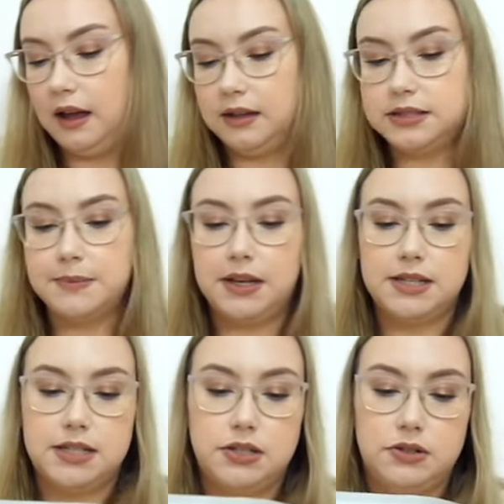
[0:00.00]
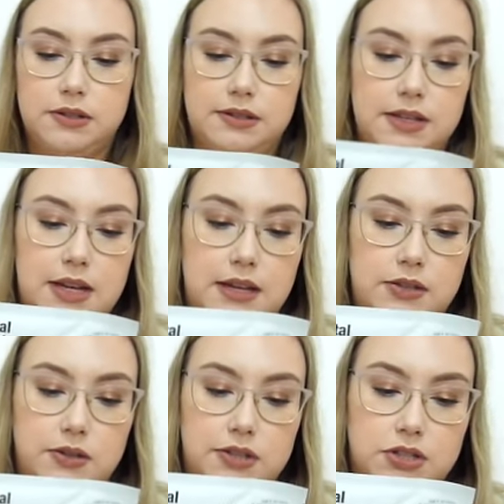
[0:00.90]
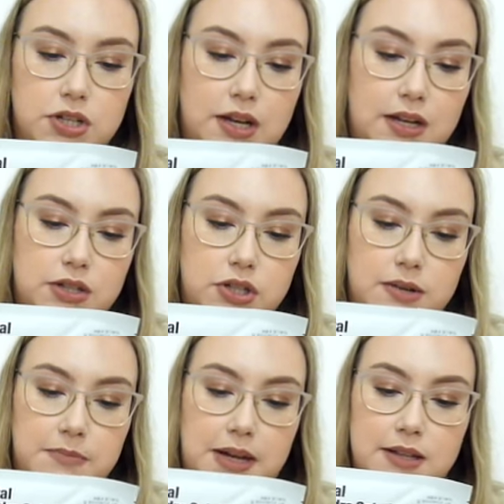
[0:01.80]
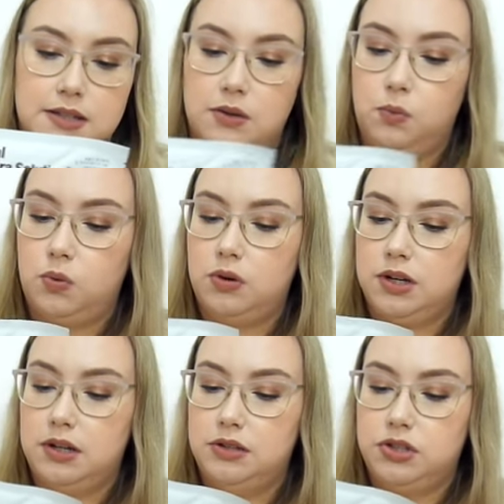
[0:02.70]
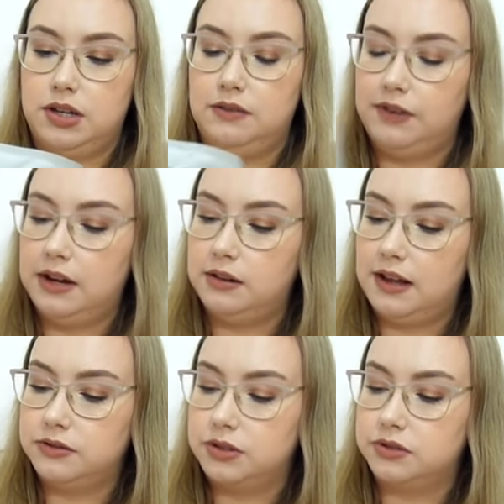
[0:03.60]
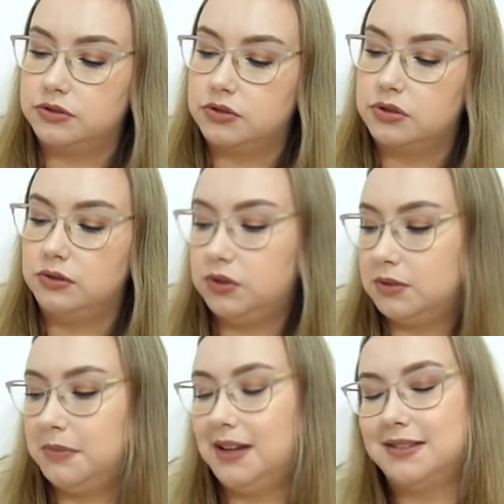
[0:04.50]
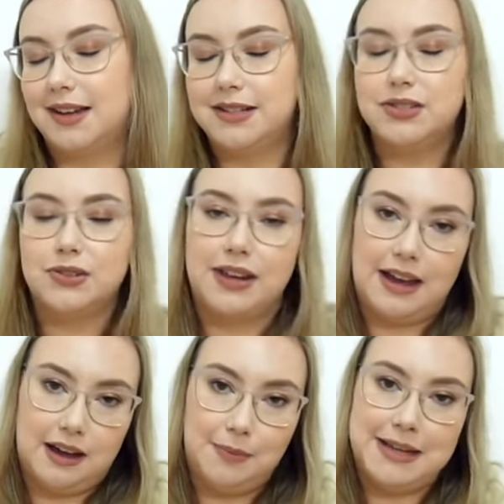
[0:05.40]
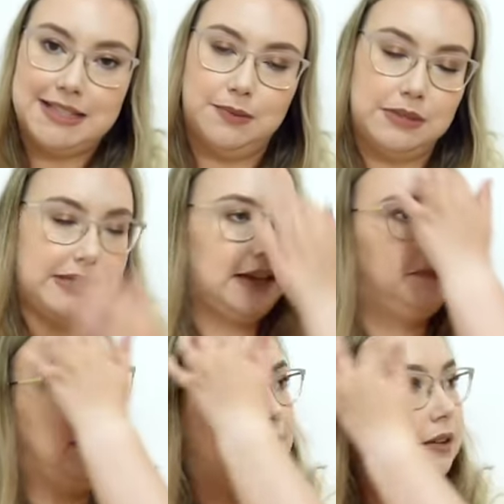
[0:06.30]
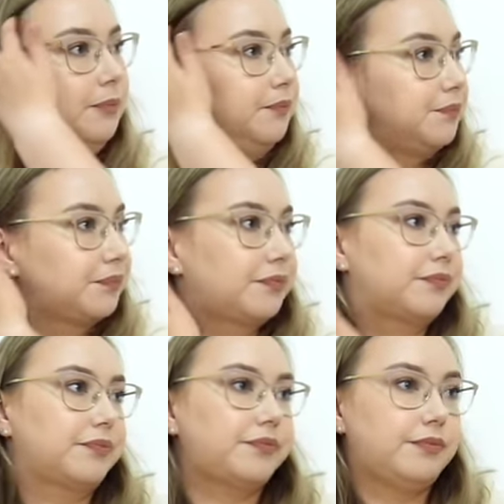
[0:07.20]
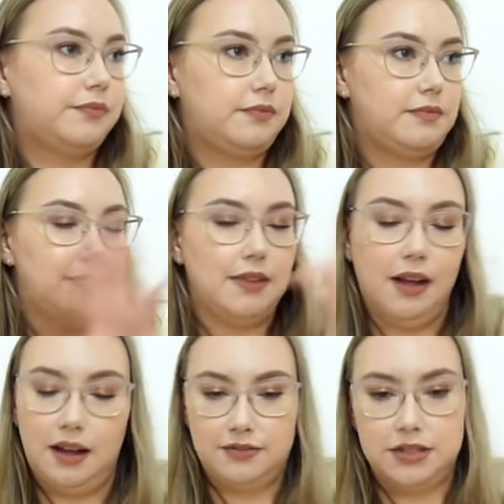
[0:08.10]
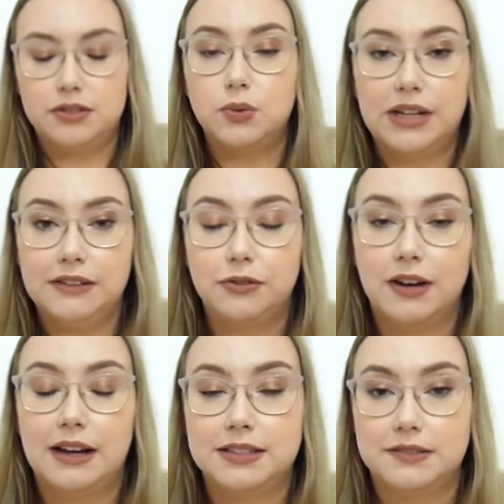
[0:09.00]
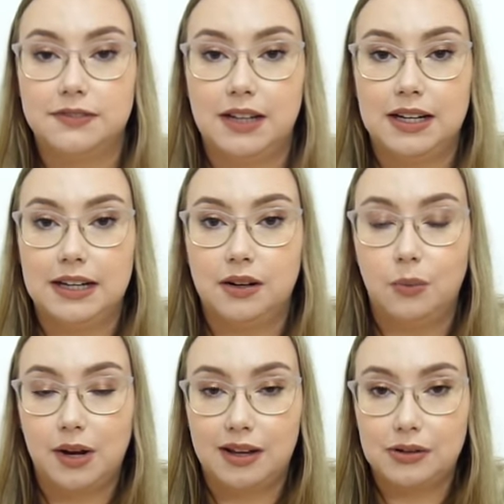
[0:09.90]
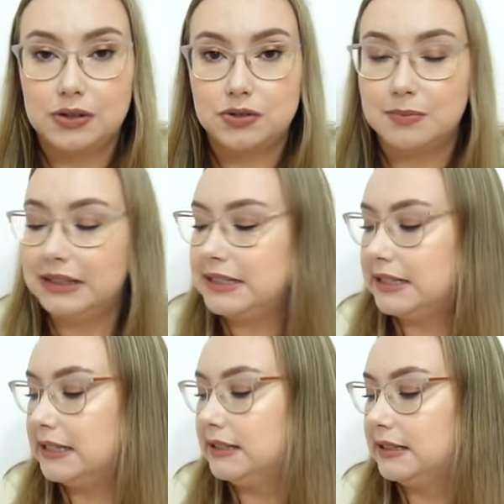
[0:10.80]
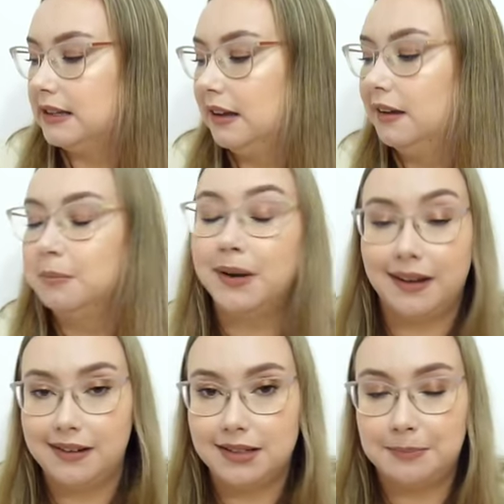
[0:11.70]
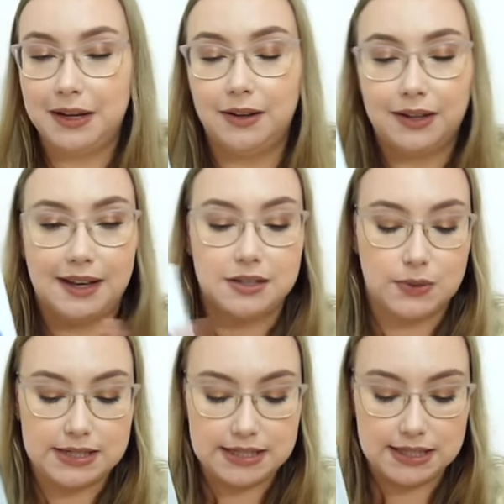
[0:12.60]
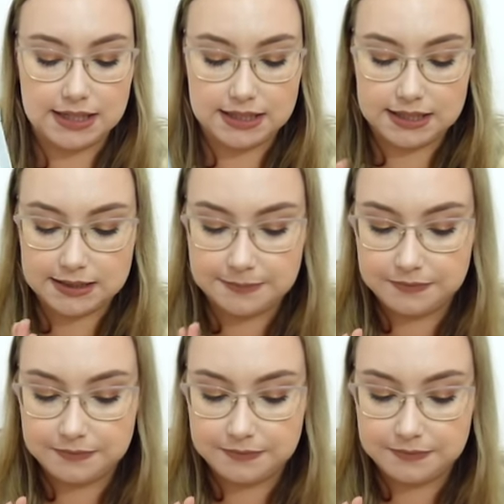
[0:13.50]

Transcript: Something I didn't use, the Dr. Jart Derm Mask Water Jet Vital Hydration Solution Mask. I didn't know how my skin was going to be after 24 hours of flying when I got to Melissa's, but it ended up being okay, so I didn't need this.